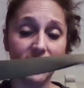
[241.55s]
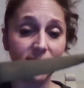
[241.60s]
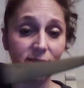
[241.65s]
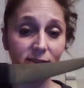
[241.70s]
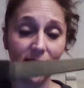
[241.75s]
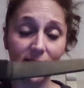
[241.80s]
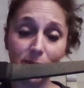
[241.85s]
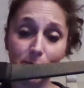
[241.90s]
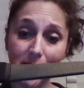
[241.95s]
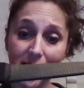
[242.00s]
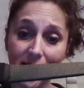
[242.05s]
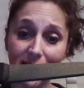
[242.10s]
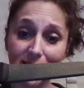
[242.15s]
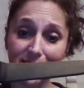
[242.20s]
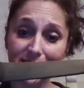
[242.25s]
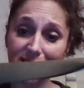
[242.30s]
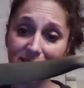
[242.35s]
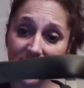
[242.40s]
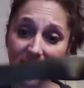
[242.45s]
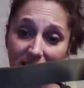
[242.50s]
It says
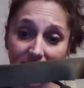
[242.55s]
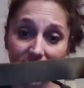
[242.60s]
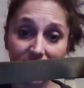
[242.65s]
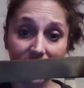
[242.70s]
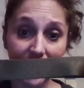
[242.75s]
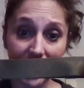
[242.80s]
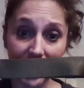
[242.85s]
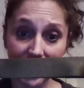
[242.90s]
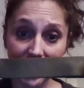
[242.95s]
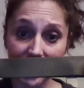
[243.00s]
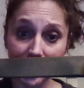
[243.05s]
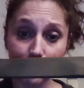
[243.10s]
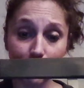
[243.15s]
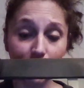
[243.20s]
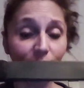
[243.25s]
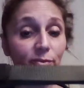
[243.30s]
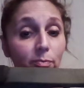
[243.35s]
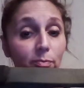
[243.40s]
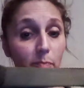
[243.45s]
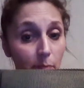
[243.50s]
men's. Ladies,
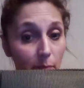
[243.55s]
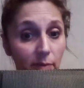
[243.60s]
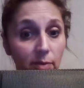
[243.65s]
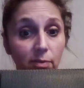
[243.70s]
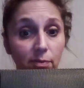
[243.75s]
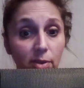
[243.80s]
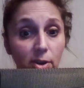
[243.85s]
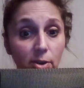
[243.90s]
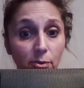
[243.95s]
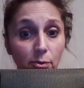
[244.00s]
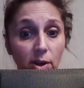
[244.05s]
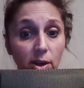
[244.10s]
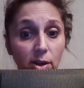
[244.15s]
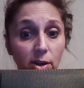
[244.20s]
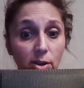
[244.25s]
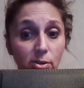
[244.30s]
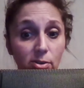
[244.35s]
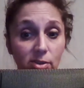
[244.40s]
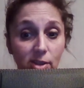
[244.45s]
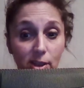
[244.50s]
feel free to
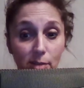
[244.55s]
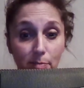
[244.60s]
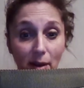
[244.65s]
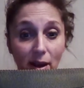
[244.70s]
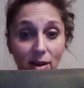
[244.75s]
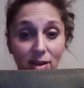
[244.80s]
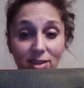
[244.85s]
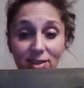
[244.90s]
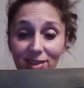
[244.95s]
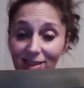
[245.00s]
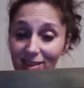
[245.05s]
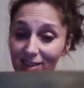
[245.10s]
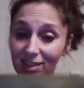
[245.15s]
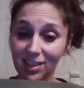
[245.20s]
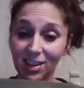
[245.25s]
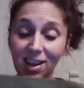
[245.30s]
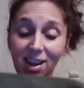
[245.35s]
use these belts.